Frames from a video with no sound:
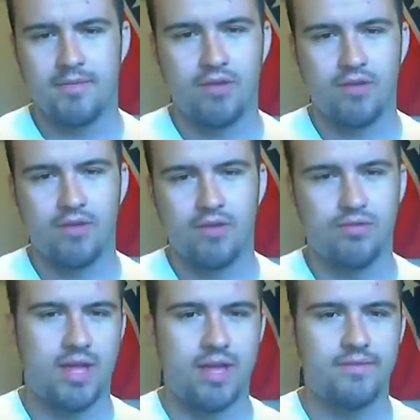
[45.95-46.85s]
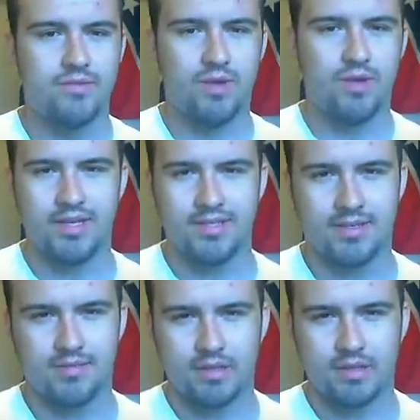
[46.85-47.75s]
in my own life as well as
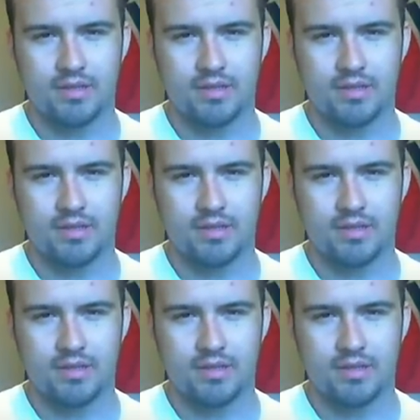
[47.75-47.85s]
in